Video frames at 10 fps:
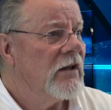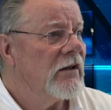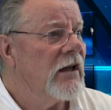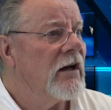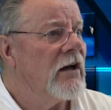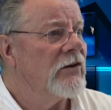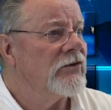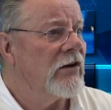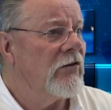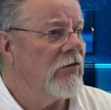They are
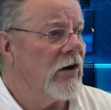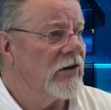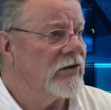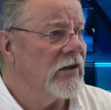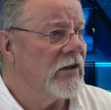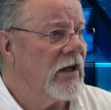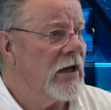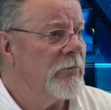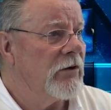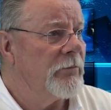terrorising
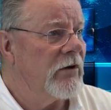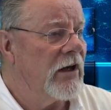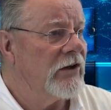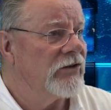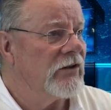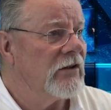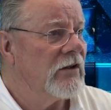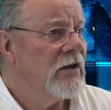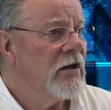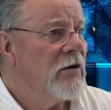a population
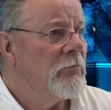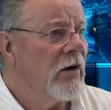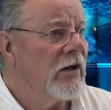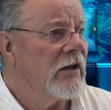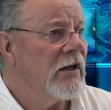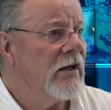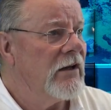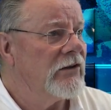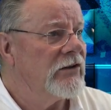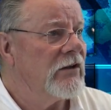by the
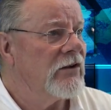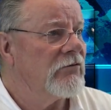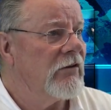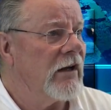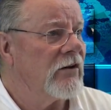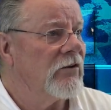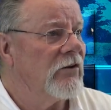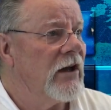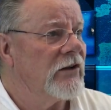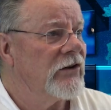illicit threat
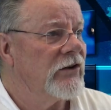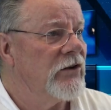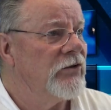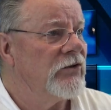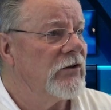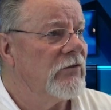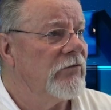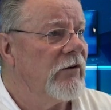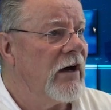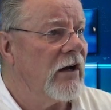or execution of
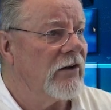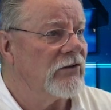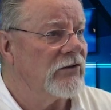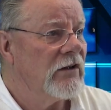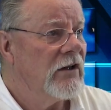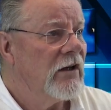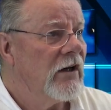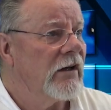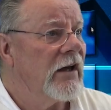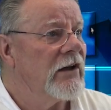violence
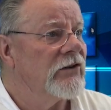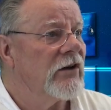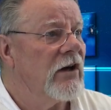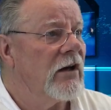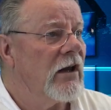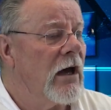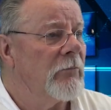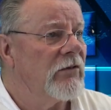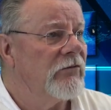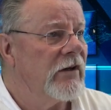against
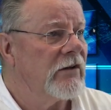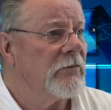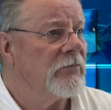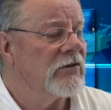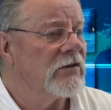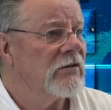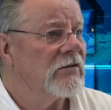unarmed victims.